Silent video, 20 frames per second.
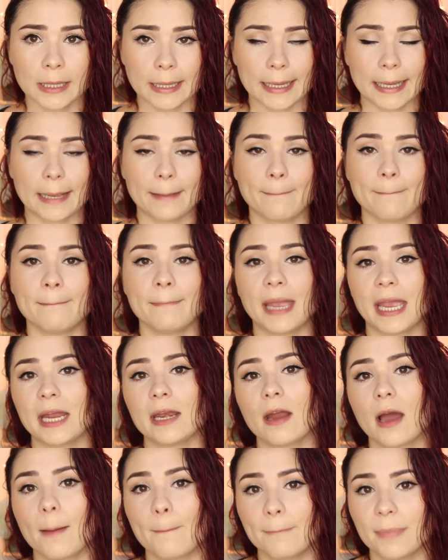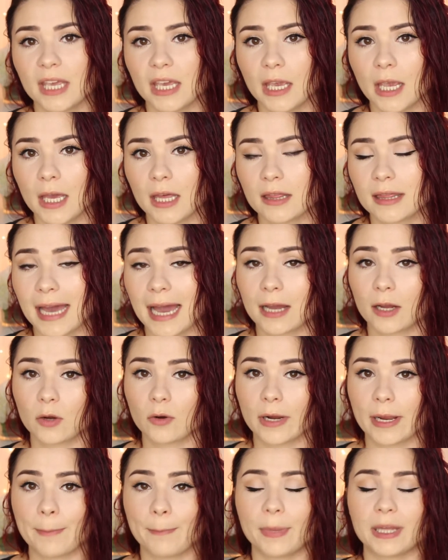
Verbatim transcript: it may not be that great